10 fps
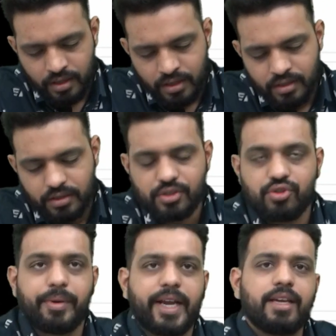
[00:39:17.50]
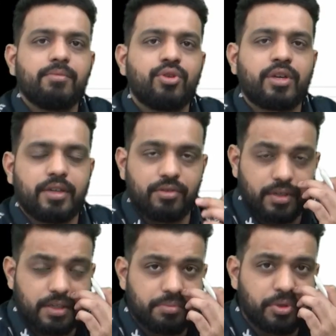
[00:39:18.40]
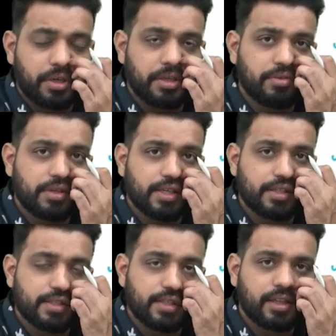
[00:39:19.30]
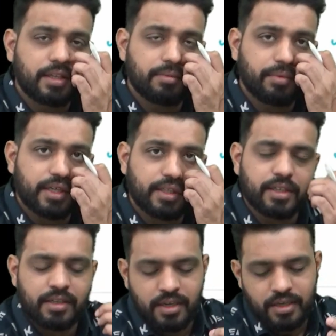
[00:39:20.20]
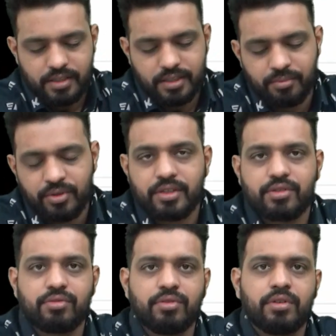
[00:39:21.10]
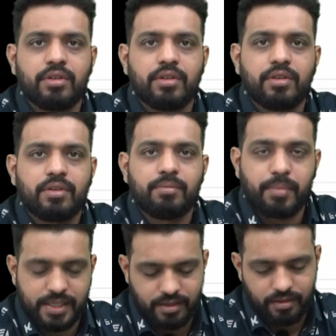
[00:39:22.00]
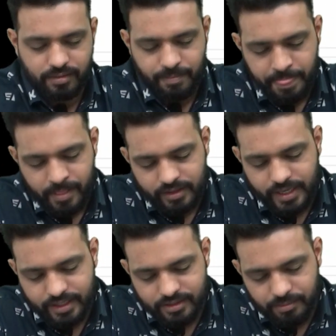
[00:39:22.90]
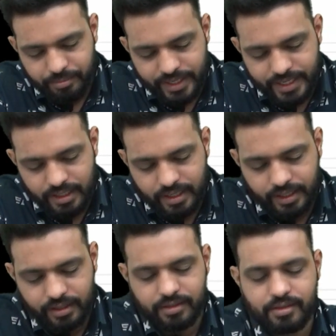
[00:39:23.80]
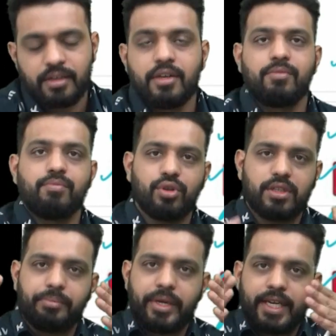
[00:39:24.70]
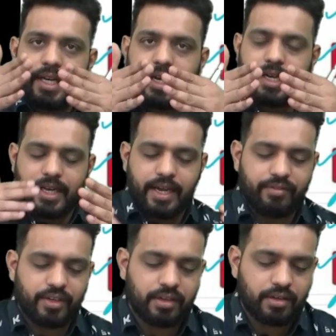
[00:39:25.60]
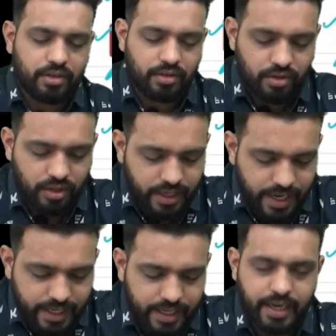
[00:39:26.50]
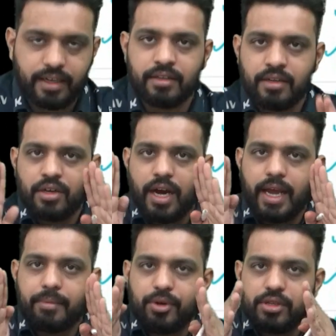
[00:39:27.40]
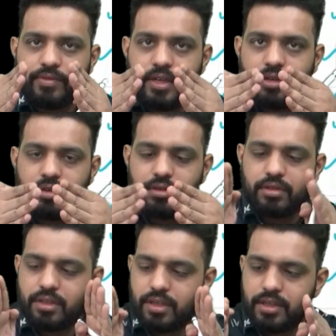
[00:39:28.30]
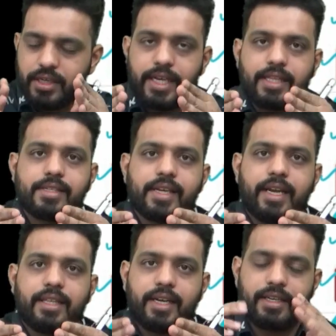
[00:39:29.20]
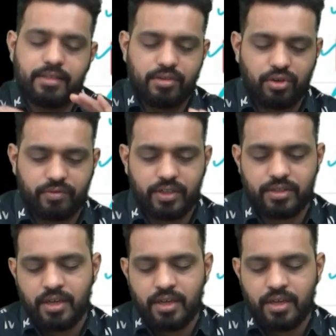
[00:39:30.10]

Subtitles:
The somatic motor nucleus. Motor nucleus is nothing but the stimulus to muscle, that is the medial rectus. Both the medial recti will contract and eyeballs will turn inside, that is converge.